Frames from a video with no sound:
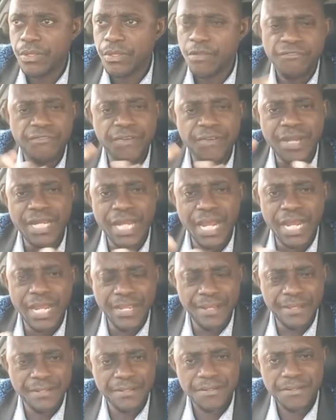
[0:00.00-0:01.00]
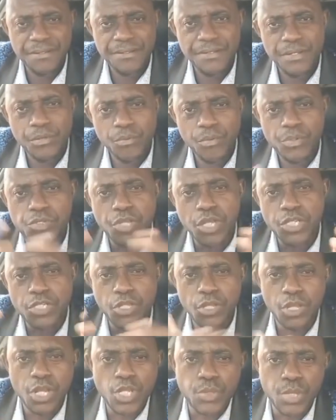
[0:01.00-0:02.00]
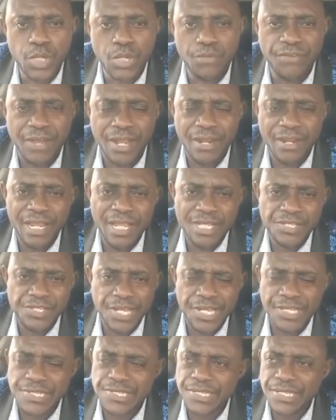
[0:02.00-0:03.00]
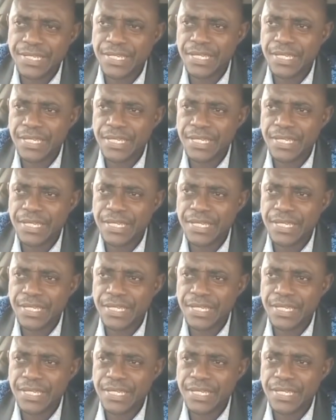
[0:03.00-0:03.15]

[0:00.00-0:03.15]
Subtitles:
finally, we just lost one of our legends,